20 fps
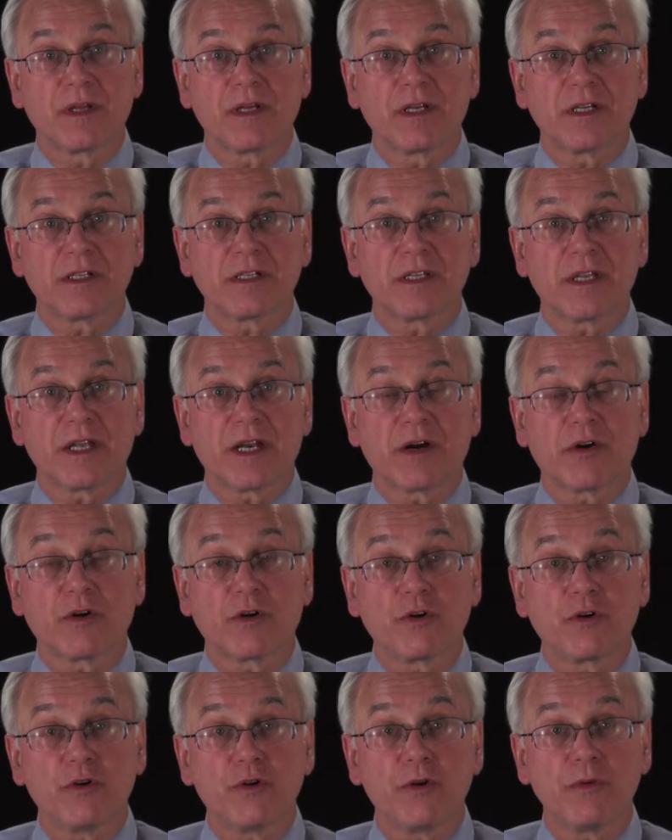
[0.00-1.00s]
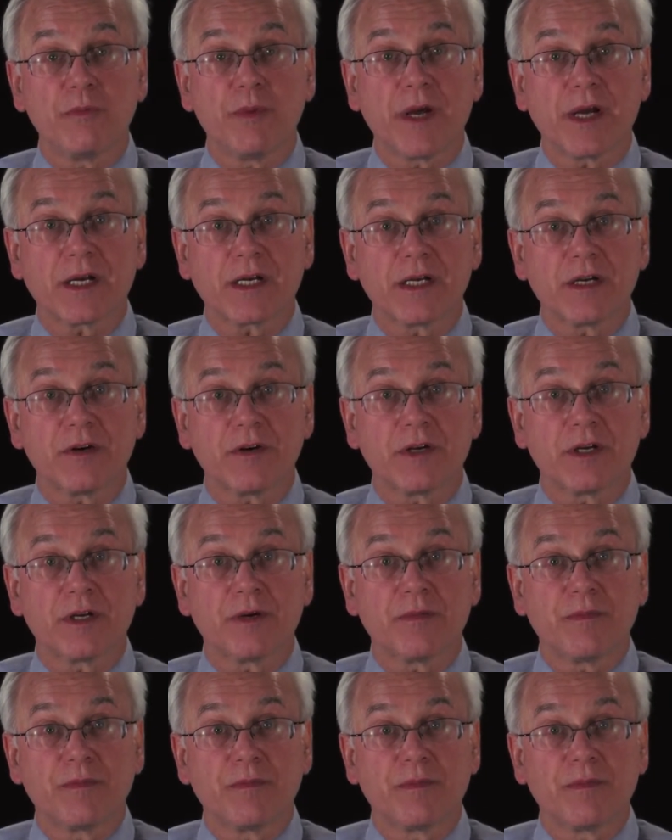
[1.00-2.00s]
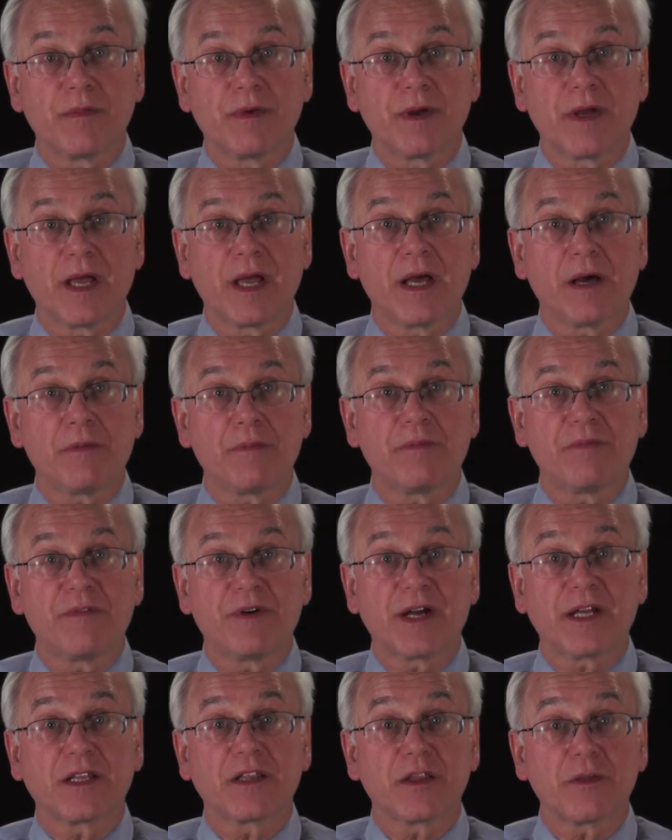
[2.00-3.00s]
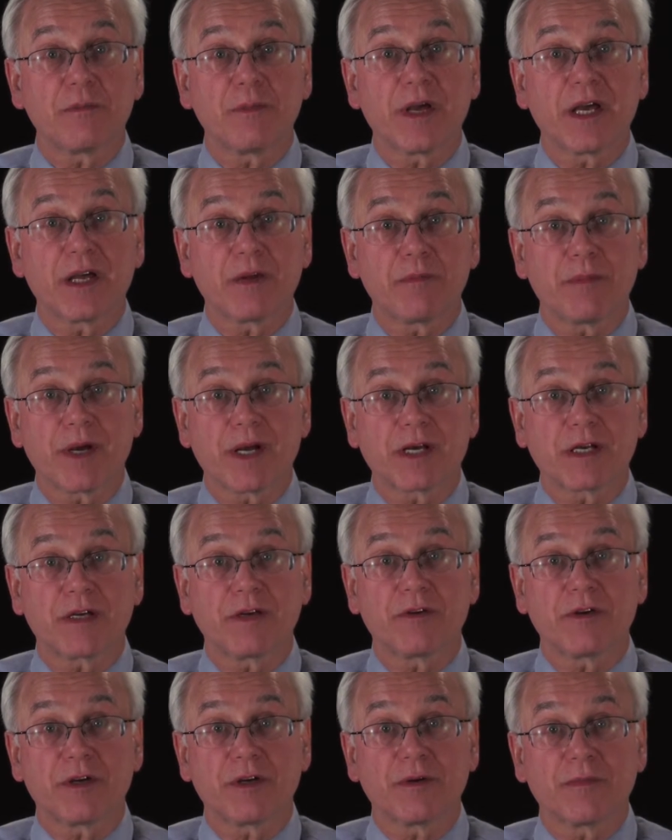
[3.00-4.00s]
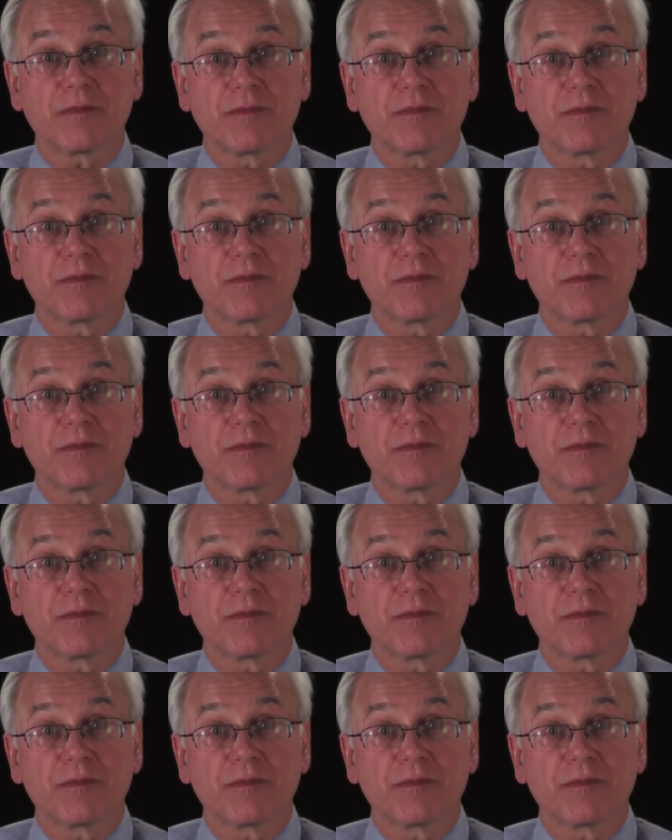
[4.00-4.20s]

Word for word: is that our good bacteria help fight the bad bacteria.